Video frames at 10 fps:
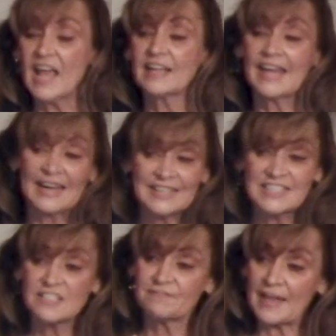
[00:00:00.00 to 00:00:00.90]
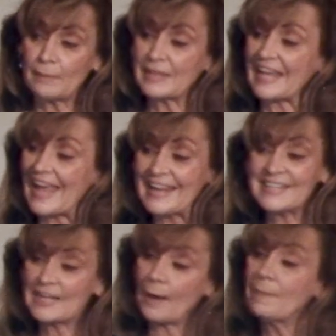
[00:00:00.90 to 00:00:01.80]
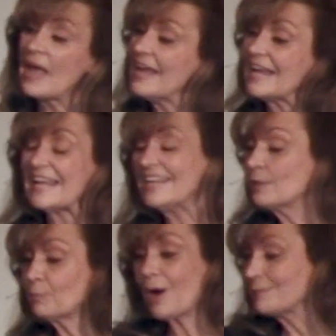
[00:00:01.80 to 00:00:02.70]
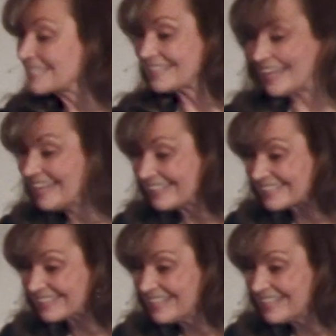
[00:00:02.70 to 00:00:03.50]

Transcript: Canaan's family ended up in the promised land.